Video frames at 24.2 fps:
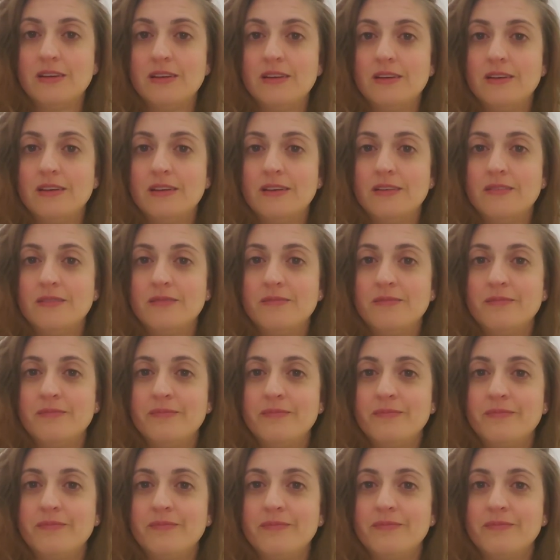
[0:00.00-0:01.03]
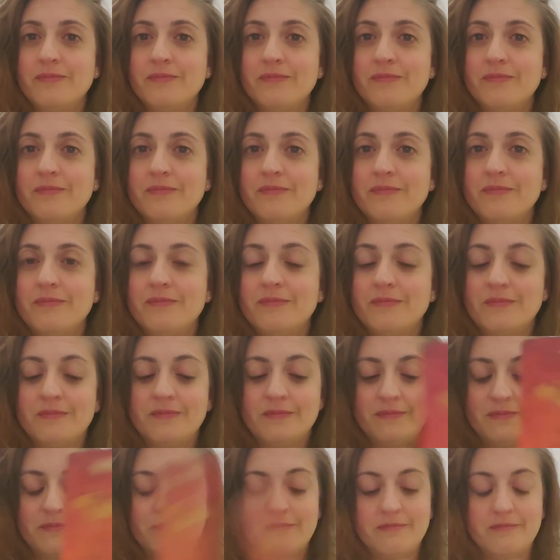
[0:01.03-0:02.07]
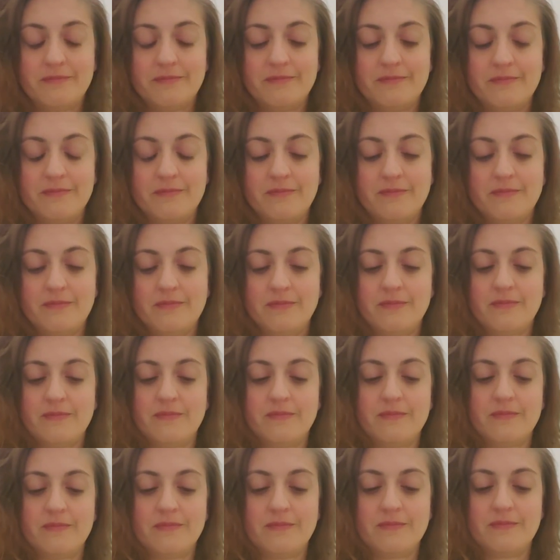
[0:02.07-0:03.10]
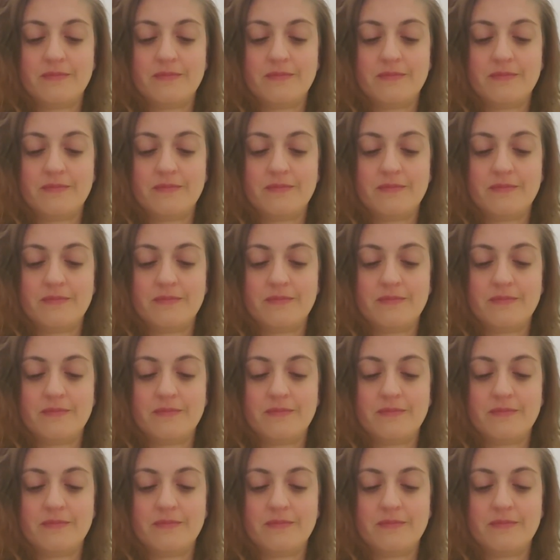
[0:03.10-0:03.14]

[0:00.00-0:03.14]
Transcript: (no one is talking)